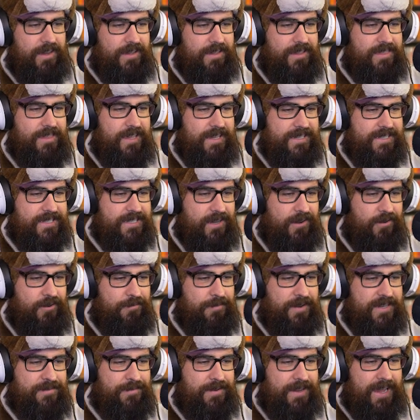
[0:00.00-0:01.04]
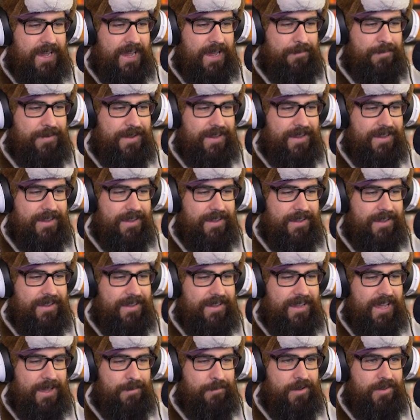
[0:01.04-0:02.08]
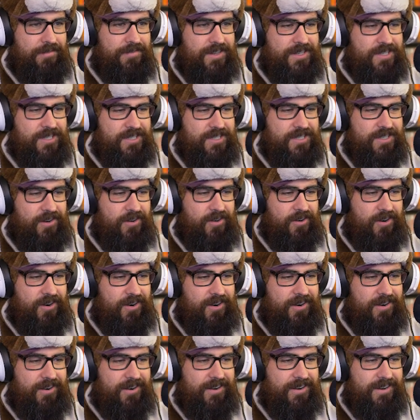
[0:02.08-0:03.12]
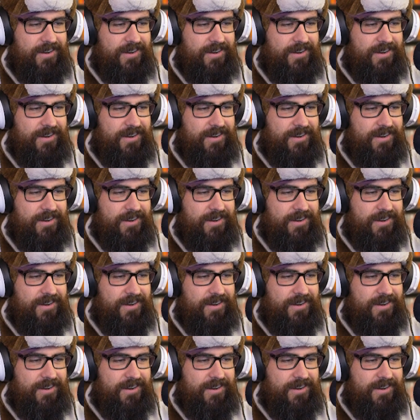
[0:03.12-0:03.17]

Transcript: yeah, you think so? It makes me happy. Yeah, my inventions are...